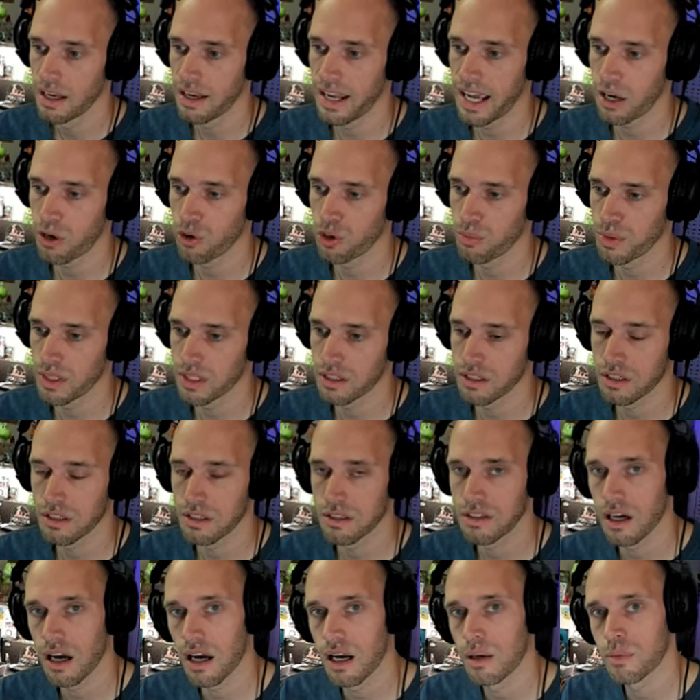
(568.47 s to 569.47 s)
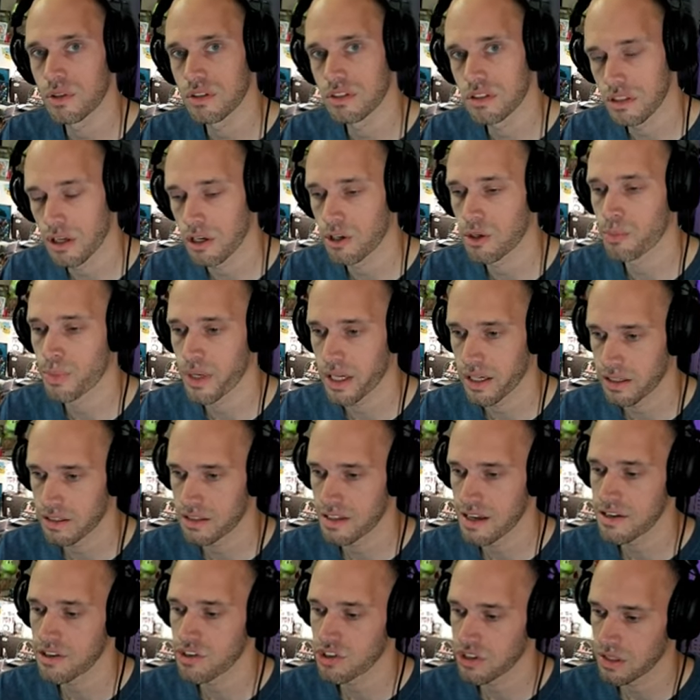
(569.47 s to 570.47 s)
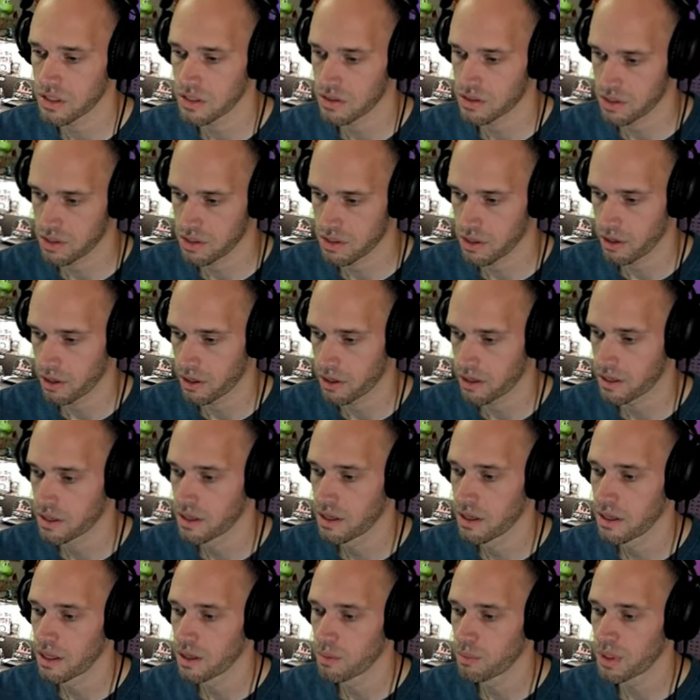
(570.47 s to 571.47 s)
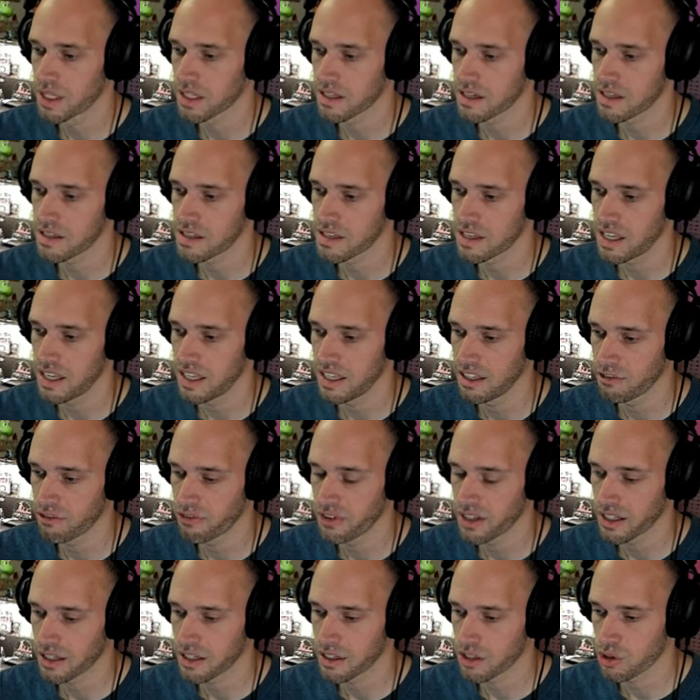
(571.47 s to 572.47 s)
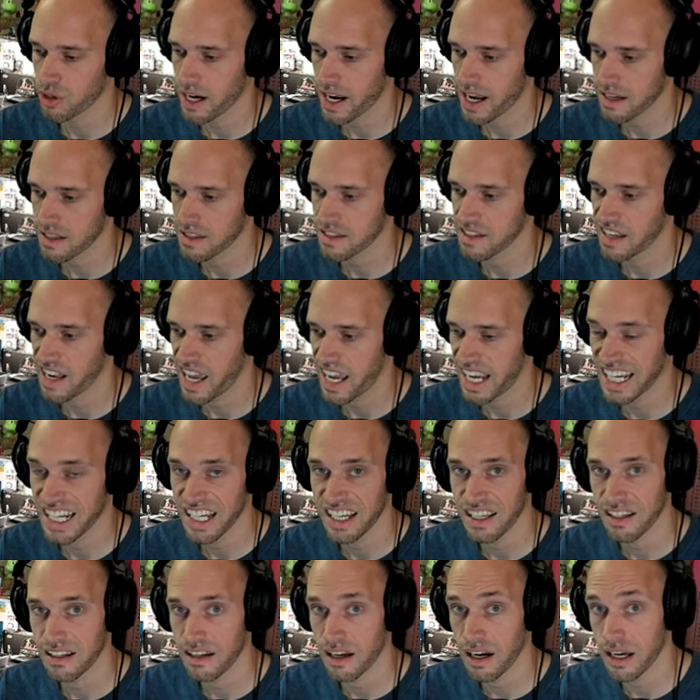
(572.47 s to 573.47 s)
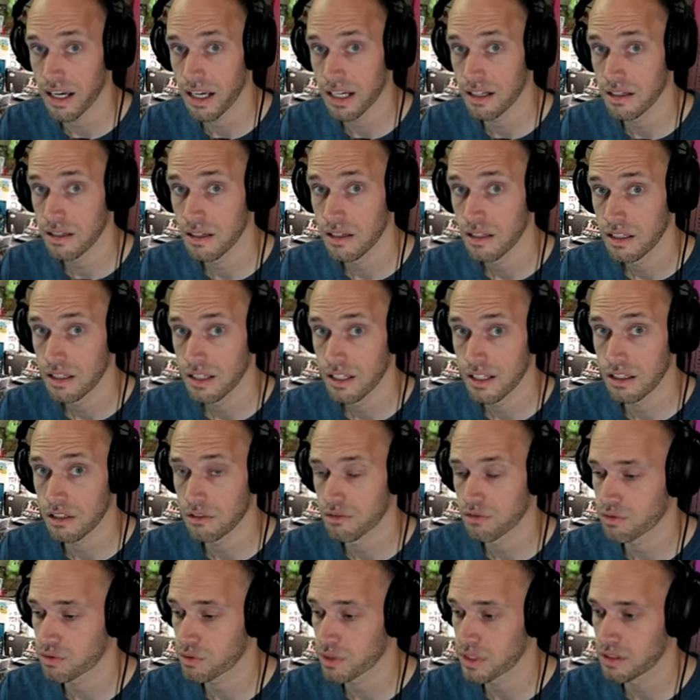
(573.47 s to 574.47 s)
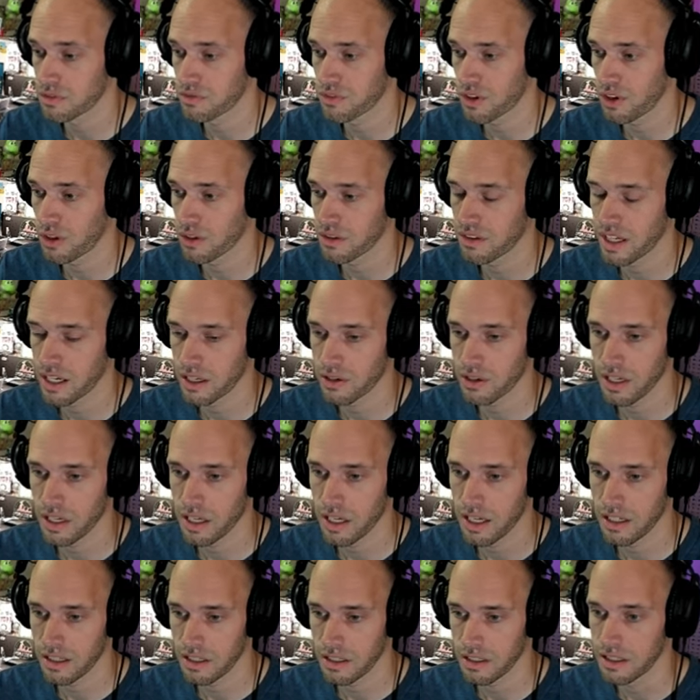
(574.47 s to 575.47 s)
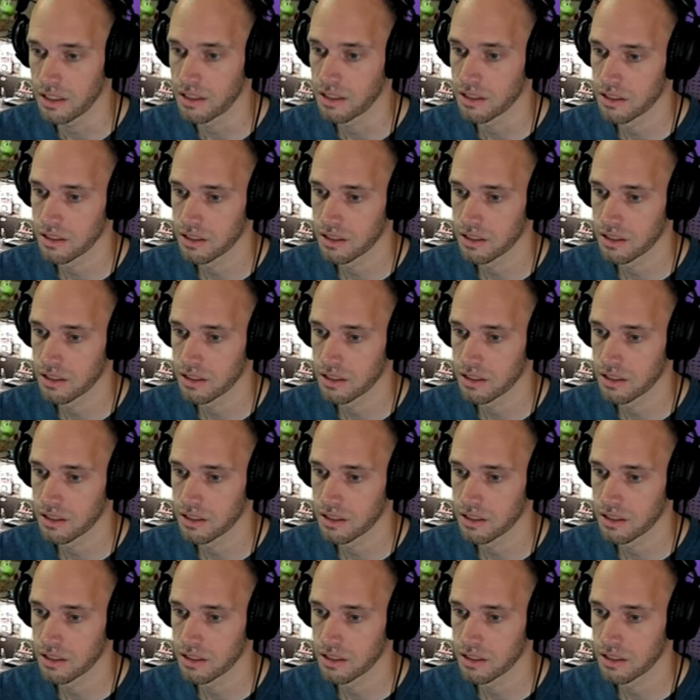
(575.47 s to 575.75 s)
now would be a good time to start paying attention to this card because if it cracks 99, it could free fall down to 80